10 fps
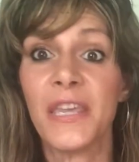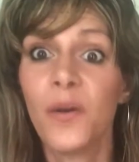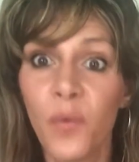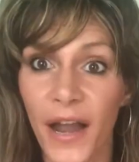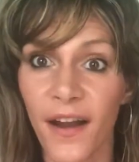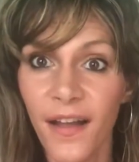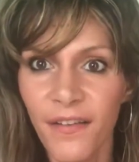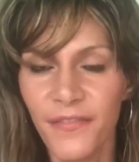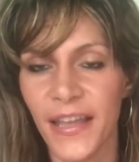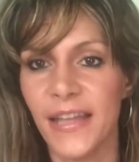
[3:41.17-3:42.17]
be aware
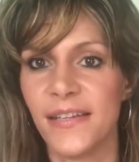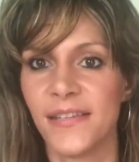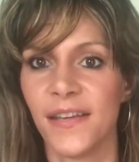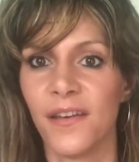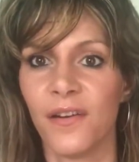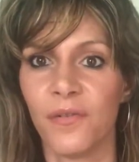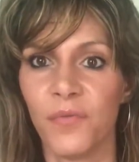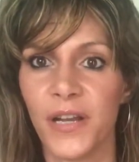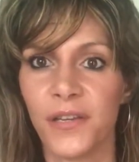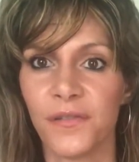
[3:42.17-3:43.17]
of and to know
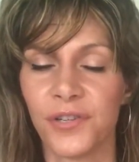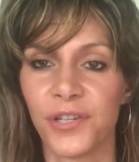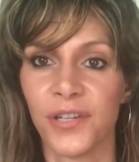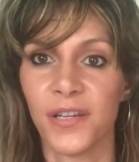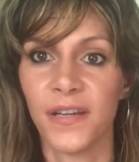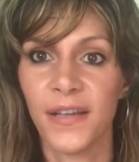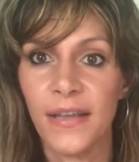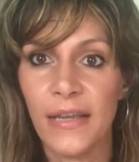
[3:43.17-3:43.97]
when you should